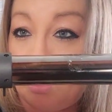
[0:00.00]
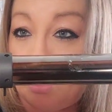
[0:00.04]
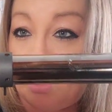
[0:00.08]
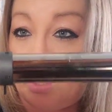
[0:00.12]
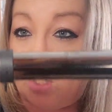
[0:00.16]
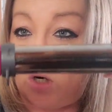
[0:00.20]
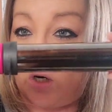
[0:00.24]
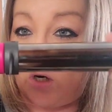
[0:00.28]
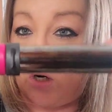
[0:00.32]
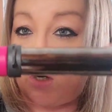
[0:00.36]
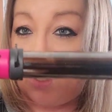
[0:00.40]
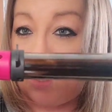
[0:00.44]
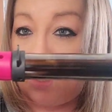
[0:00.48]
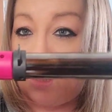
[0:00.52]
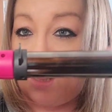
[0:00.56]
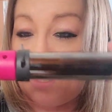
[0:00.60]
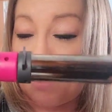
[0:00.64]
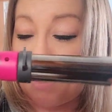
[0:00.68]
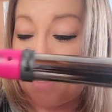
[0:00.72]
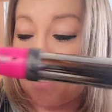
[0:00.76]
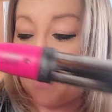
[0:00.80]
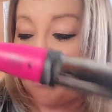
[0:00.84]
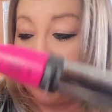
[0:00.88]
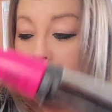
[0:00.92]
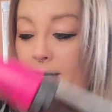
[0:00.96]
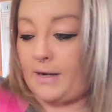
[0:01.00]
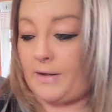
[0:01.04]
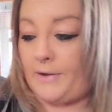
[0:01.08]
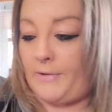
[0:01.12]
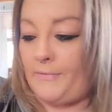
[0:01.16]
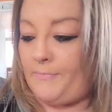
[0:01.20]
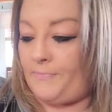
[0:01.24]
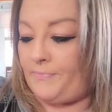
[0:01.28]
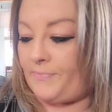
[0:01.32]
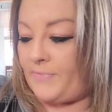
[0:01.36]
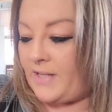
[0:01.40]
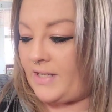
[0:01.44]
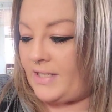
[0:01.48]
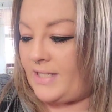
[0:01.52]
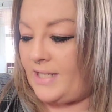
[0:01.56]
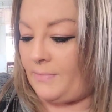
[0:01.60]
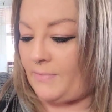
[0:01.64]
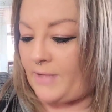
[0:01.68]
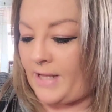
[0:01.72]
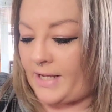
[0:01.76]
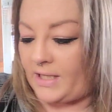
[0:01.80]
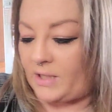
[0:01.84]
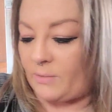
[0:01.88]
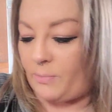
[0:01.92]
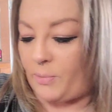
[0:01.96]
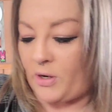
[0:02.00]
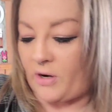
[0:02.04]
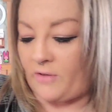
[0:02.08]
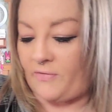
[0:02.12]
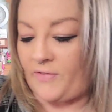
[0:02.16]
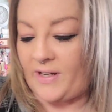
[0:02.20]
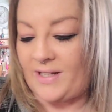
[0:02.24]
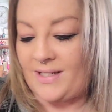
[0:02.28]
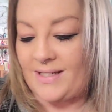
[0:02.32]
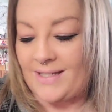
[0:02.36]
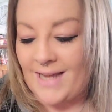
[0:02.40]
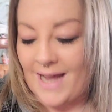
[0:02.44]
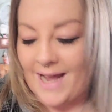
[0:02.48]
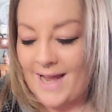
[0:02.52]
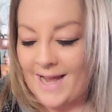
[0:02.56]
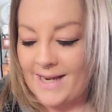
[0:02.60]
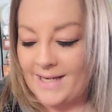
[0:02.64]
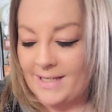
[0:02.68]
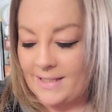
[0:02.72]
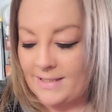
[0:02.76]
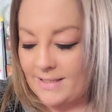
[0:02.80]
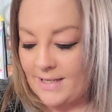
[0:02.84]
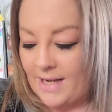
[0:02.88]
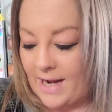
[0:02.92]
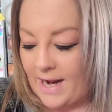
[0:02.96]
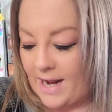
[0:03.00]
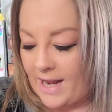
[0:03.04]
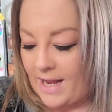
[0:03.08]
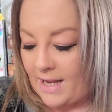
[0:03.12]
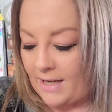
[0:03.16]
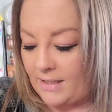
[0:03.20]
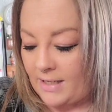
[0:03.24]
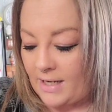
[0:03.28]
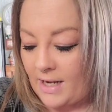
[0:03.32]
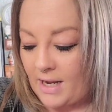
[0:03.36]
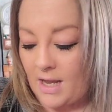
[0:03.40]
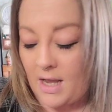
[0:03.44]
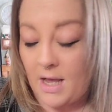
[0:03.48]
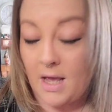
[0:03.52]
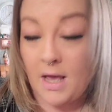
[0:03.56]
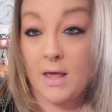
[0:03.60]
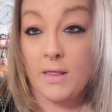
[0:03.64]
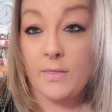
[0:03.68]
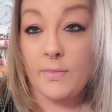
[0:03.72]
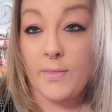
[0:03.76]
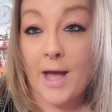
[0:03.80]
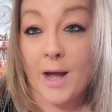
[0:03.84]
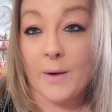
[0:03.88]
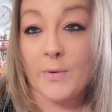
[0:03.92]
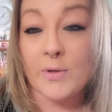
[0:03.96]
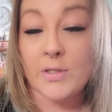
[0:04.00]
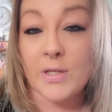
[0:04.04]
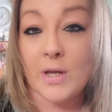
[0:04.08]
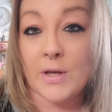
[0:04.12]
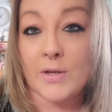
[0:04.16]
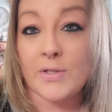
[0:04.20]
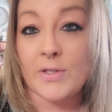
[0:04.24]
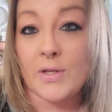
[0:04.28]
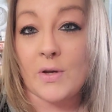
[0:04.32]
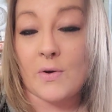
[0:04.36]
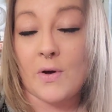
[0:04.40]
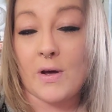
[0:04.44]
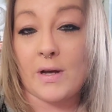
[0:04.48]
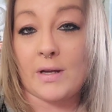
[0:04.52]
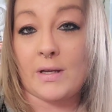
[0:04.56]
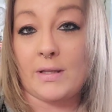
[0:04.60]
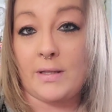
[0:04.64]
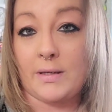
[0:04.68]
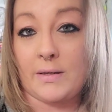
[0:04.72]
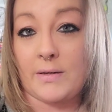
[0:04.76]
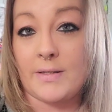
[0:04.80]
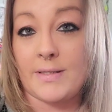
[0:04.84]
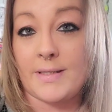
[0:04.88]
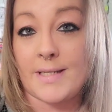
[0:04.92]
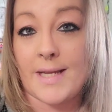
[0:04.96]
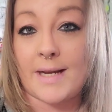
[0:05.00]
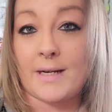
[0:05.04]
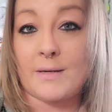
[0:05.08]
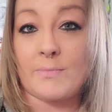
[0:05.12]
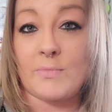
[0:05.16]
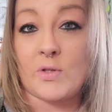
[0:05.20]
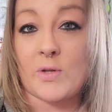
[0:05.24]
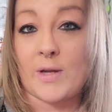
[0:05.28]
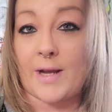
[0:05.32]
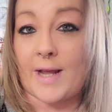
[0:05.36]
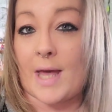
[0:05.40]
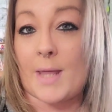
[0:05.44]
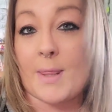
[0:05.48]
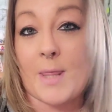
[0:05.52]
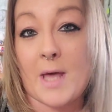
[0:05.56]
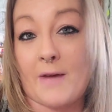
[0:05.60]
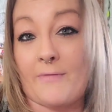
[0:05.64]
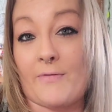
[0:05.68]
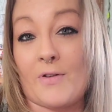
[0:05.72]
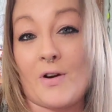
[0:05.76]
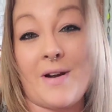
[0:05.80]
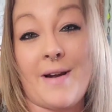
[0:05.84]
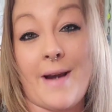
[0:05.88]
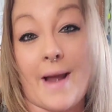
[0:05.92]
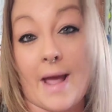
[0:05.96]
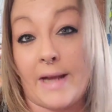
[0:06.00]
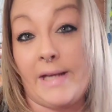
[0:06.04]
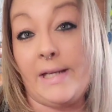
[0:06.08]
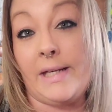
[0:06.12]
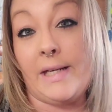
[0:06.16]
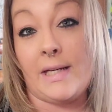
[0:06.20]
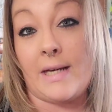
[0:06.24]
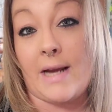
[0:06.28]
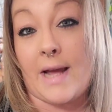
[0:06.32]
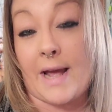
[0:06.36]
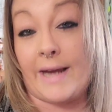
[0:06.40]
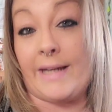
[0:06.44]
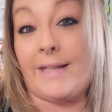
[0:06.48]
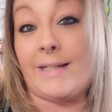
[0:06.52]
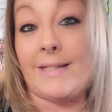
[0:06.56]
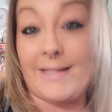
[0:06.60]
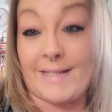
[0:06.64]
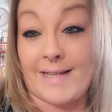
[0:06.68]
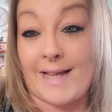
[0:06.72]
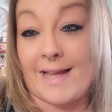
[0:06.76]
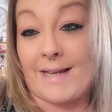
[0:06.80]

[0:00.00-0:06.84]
curl. And seemed like the perfect size. And that was also a clearance item. So I got that for 99